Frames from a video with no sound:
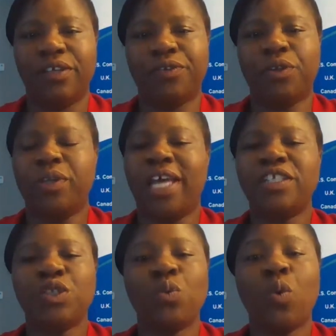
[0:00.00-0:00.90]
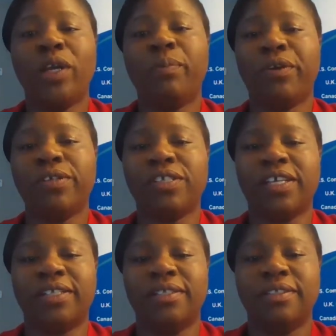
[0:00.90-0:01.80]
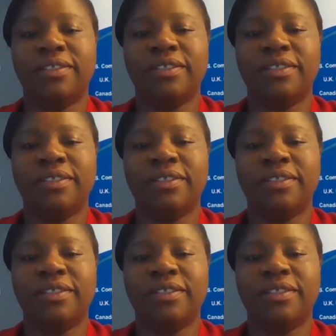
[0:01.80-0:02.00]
So not just one person,